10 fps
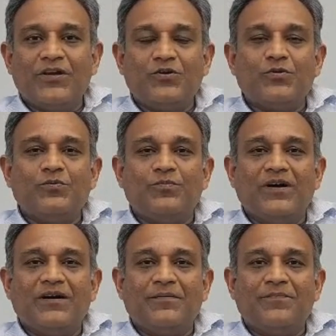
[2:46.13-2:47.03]
into,
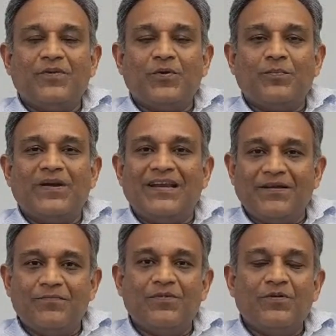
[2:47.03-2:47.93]

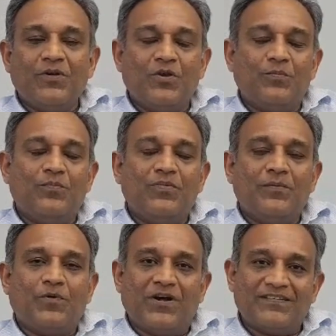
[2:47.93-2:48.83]
building,
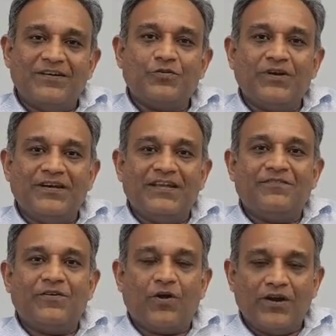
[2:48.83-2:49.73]
products into
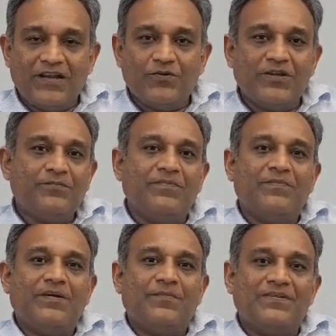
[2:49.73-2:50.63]
India. We were already
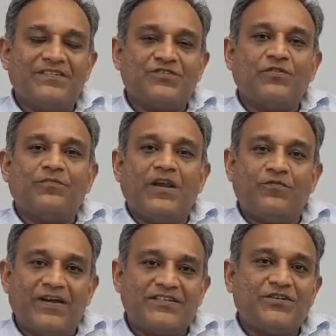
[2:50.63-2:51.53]
doing a business of
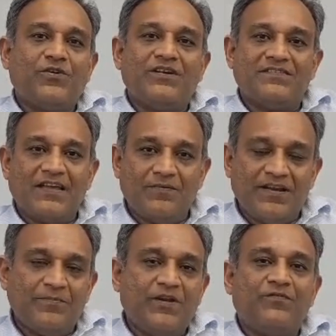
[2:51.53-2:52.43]
manufacturing or
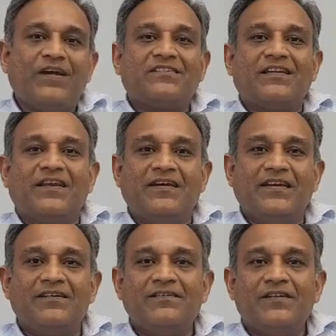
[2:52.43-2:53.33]
design-led manufacturing in
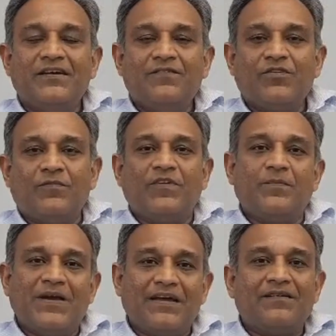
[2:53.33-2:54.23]
India from way
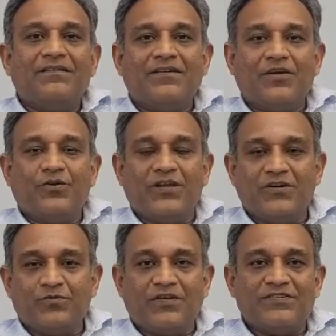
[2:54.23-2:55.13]
back,
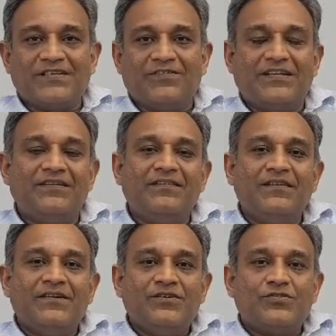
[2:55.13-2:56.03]
year
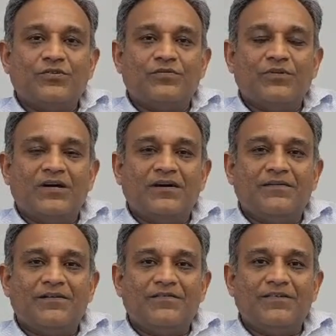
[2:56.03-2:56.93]
2017.
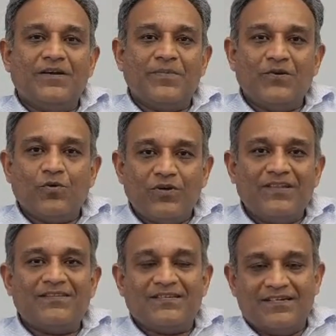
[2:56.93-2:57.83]
So we have been
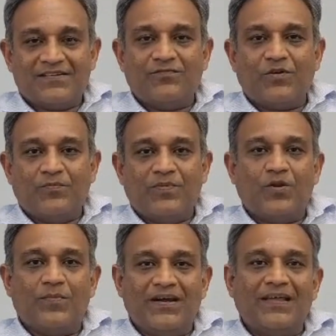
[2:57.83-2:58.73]
known in this industry for,
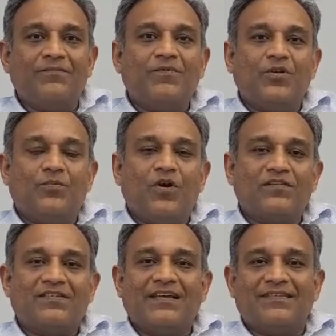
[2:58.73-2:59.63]
building,
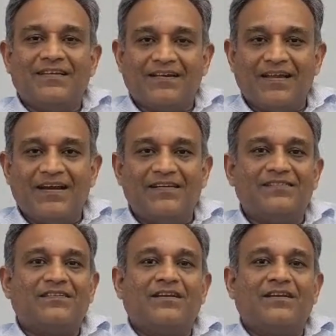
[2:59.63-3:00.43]
blocks like thin clients,